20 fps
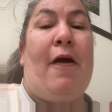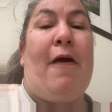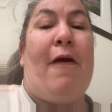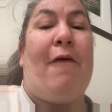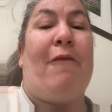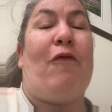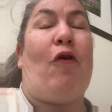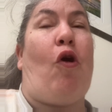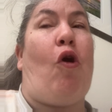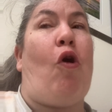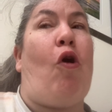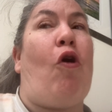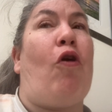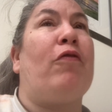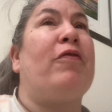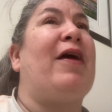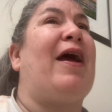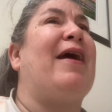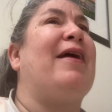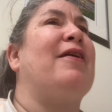of
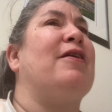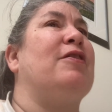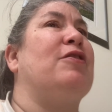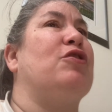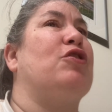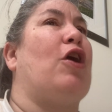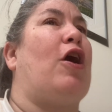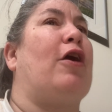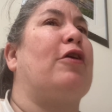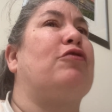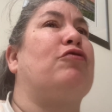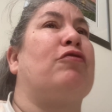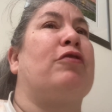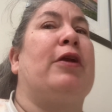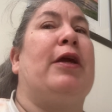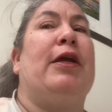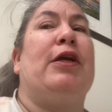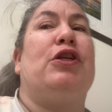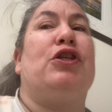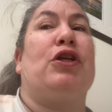all that
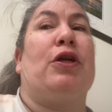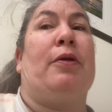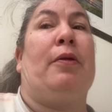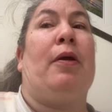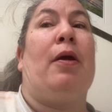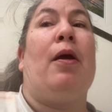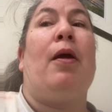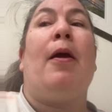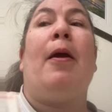indoctrination.